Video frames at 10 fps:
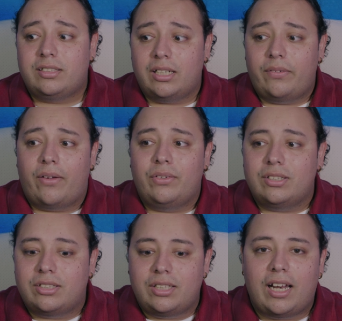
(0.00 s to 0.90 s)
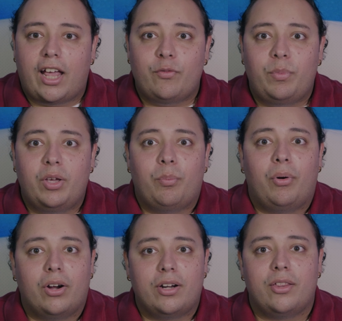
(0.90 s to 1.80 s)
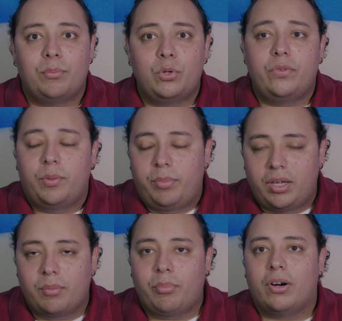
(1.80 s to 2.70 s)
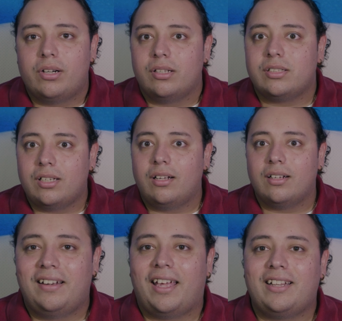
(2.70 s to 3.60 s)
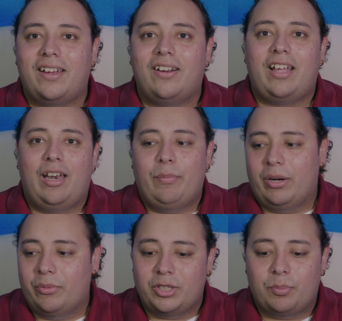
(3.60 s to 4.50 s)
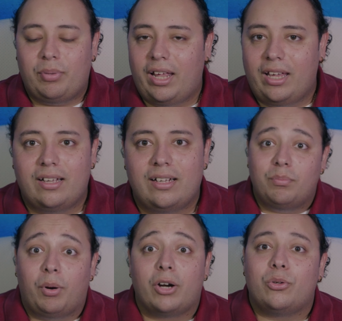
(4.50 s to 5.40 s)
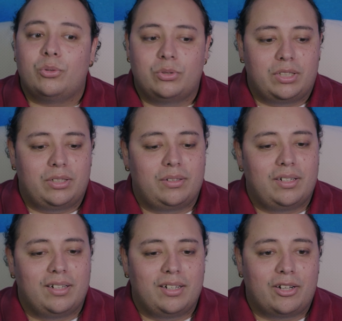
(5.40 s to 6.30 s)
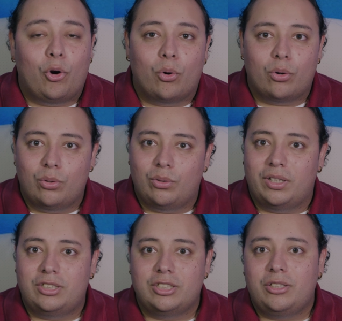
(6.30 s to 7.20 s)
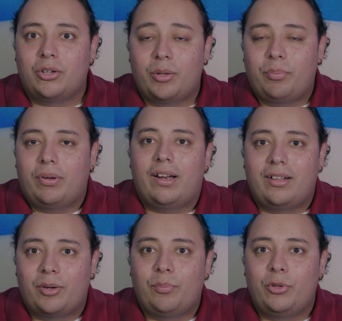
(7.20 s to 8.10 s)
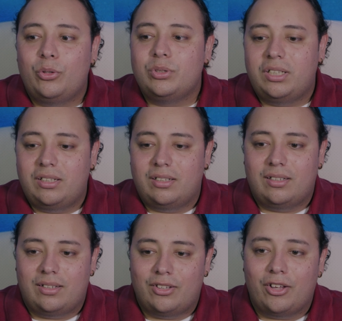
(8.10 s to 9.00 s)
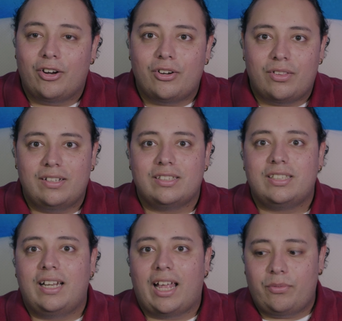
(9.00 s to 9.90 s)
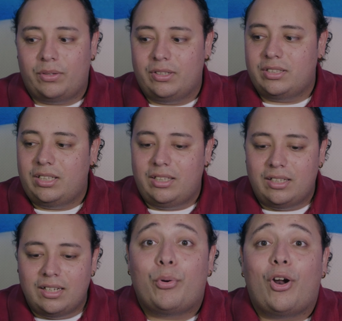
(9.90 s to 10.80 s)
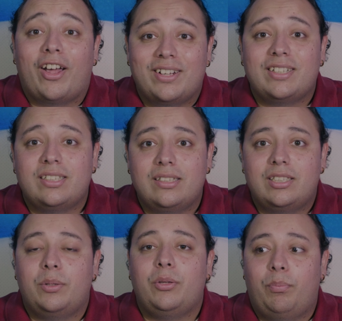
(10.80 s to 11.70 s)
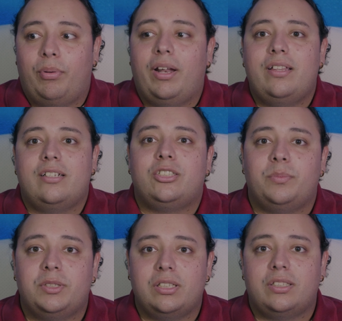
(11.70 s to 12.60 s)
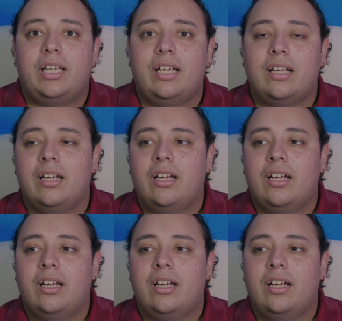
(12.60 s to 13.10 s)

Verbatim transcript: instead of having the sea life be a part of the movie, being part of the song, like they are in the animated when they're playing barnacles and coral, and just, you know, they're using the earth and the sea life and the sea products to play the instruments to sing.